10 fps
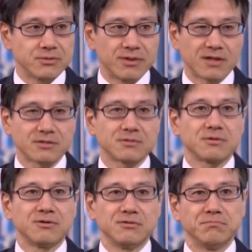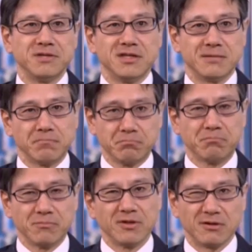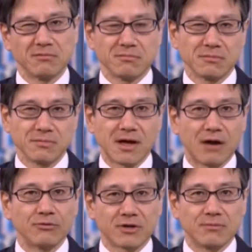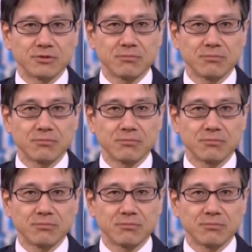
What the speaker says: So that could be the the outcome.